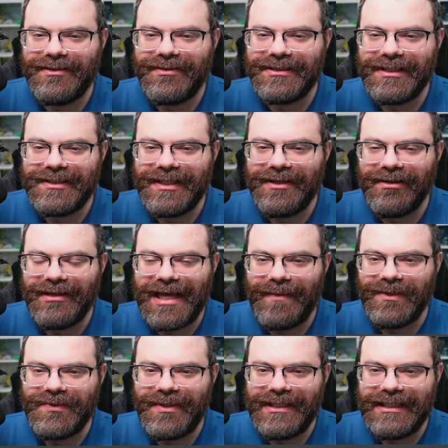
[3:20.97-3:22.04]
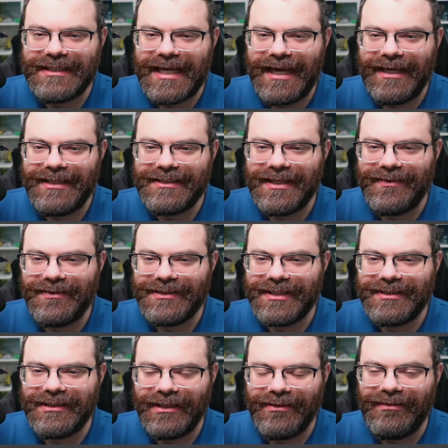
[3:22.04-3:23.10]
there's a single lie between these A's, and there's a
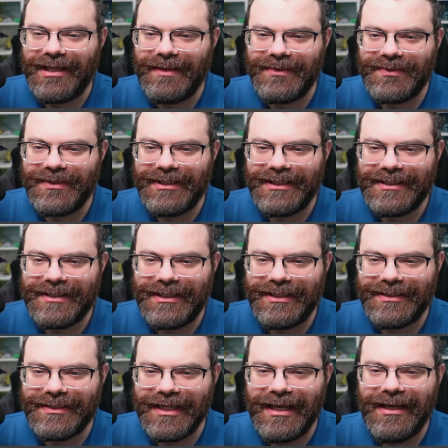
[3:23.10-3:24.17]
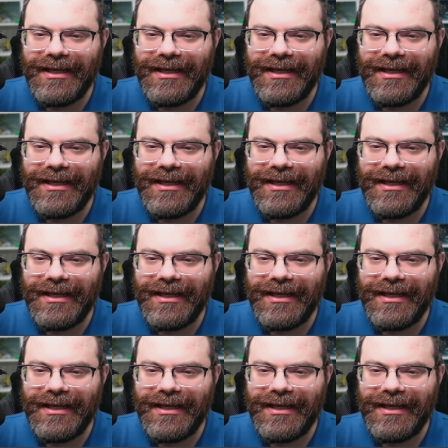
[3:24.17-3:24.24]
single lie between these T's.